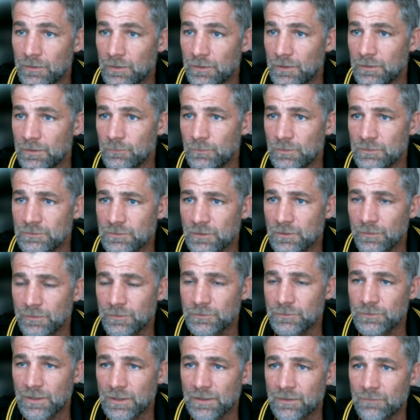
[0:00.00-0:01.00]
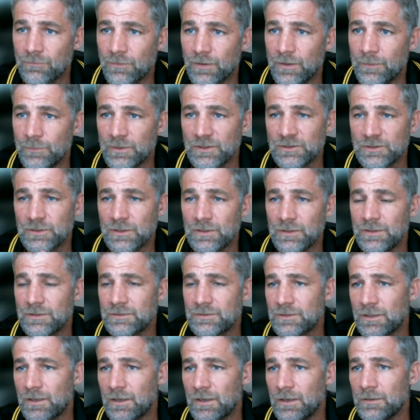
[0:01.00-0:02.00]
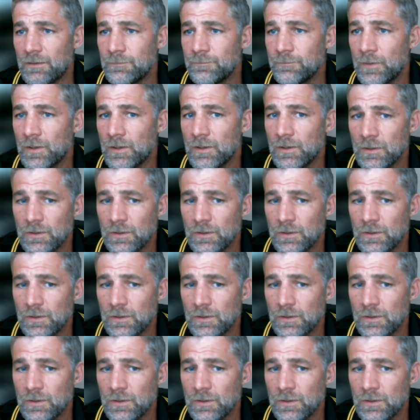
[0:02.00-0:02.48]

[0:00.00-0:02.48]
on what's called the Dragonfly mission. It's the